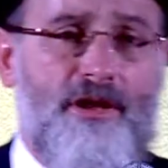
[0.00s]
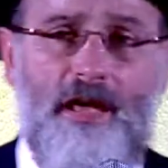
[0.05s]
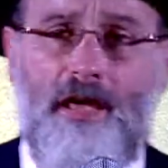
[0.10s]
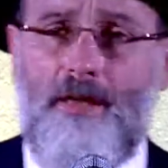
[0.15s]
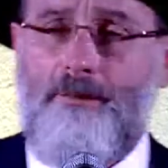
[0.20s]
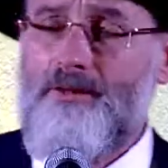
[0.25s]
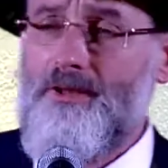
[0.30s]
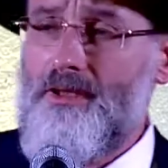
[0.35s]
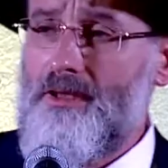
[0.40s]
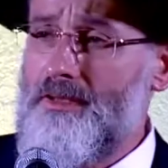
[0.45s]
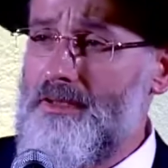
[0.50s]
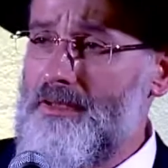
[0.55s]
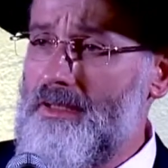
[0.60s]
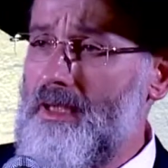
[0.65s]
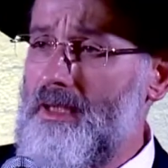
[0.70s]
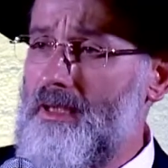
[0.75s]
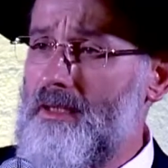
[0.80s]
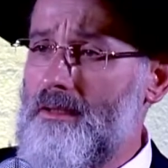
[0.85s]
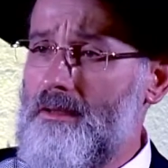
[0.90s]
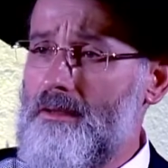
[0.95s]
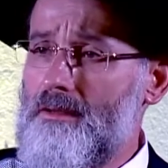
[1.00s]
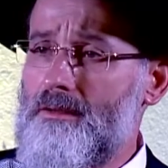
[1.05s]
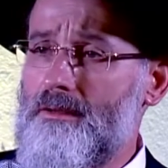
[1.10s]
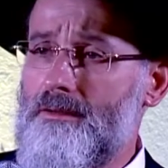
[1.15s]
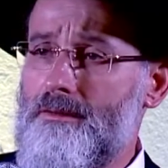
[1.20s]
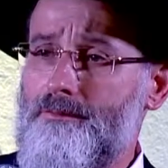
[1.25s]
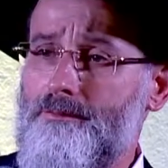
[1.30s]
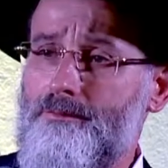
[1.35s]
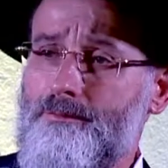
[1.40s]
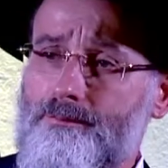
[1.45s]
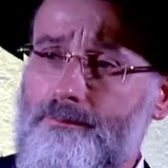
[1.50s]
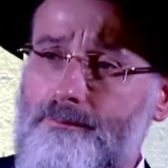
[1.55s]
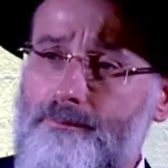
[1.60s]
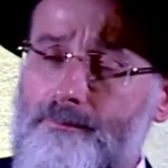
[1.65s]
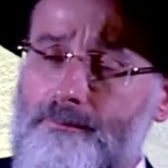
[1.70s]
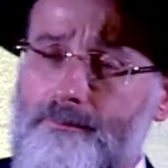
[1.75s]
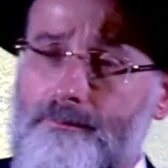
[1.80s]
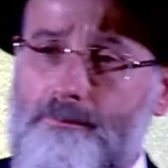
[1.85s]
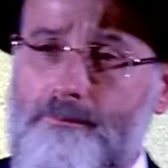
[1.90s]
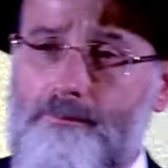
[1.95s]
Chaim Zatzal
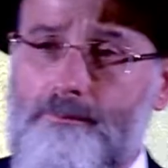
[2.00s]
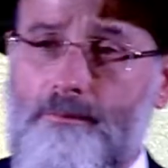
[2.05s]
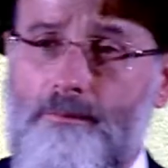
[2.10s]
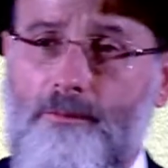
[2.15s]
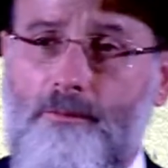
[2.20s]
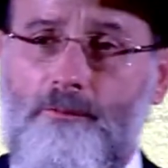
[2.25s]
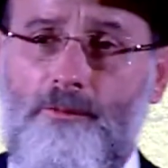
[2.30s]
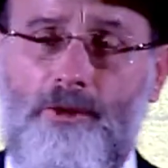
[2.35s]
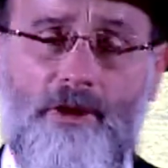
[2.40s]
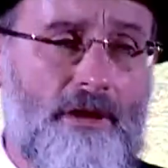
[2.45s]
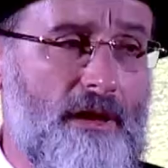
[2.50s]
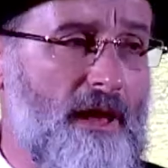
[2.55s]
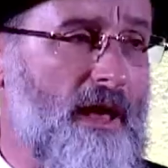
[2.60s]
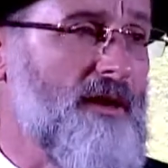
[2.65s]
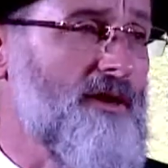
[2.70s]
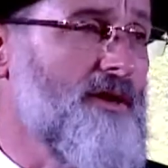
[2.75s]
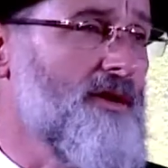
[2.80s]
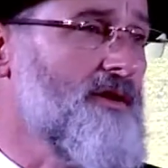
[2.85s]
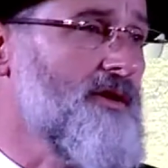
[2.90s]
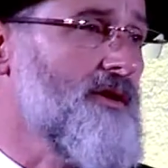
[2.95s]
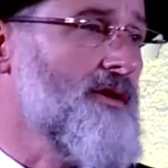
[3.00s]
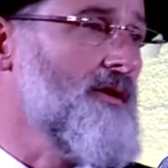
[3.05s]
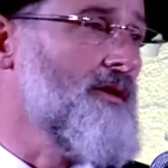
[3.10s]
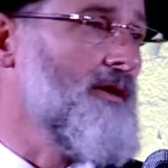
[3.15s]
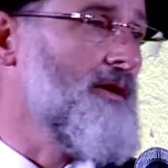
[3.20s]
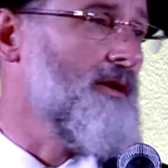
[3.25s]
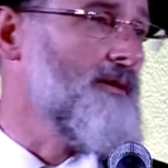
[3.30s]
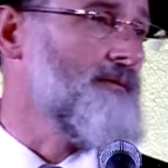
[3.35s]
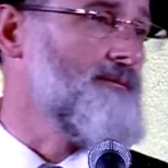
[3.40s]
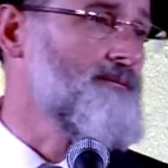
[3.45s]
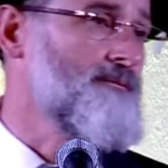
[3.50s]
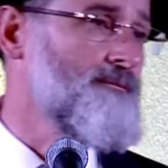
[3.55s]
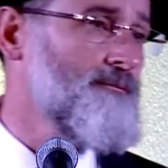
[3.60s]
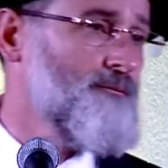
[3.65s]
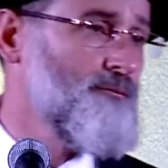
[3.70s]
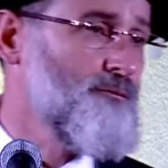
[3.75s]
for Klal Yisrael.